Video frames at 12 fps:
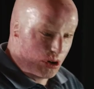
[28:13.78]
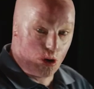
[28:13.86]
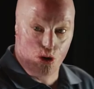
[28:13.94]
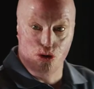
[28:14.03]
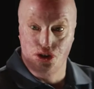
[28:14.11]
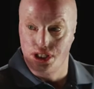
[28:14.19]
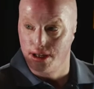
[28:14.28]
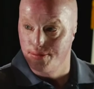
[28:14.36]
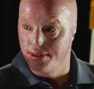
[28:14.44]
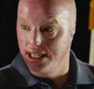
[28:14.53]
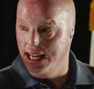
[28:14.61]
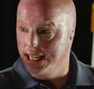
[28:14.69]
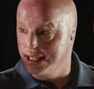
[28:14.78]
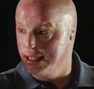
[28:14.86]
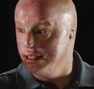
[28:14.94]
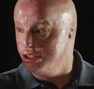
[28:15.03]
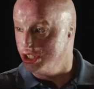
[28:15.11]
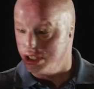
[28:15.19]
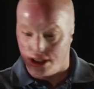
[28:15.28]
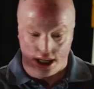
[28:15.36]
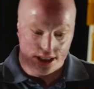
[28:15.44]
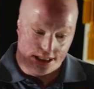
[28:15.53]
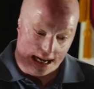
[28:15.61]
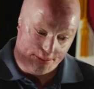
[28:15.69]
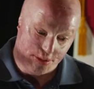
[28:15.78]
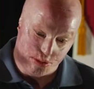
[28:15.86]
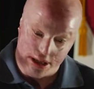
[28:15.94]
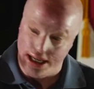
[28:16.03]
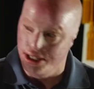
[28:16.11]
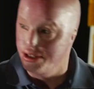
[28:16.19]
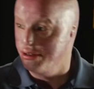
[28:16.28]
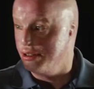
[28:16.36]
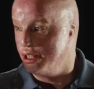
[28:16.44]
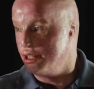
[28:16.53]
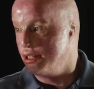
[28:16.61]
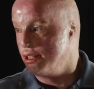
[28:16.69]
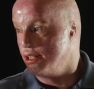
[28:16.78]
to hold something, I can just adapt the way I do it.